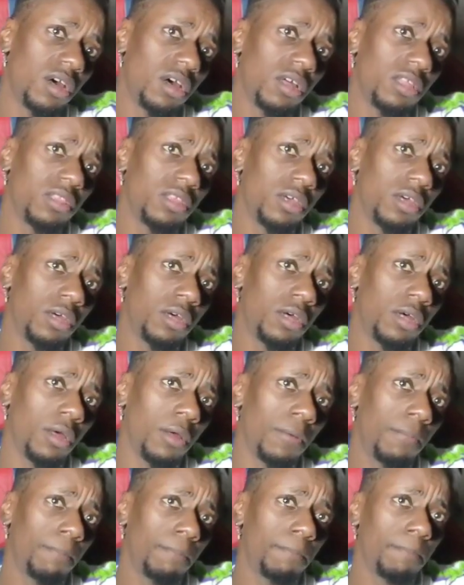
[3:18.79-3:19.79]
of
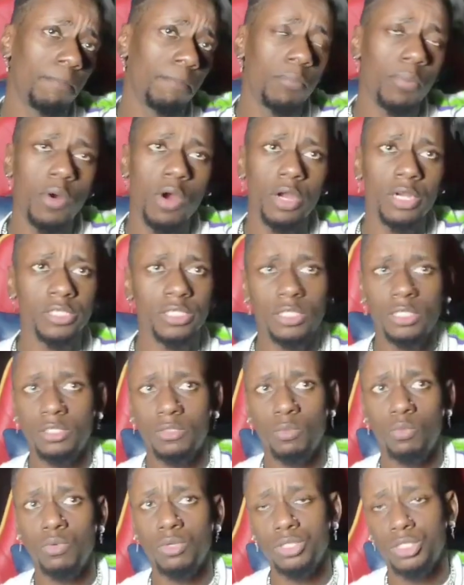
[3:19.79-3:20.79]
the parts of
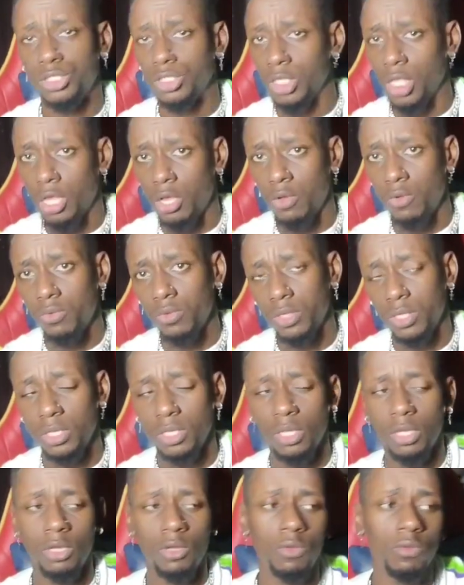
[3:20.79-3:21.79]
it were slow,
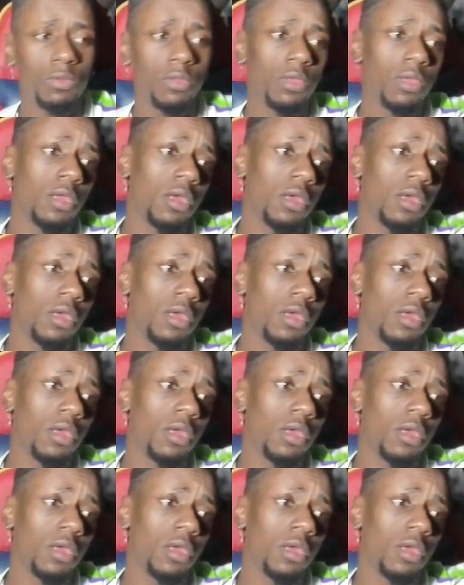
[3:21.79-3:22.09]
you know.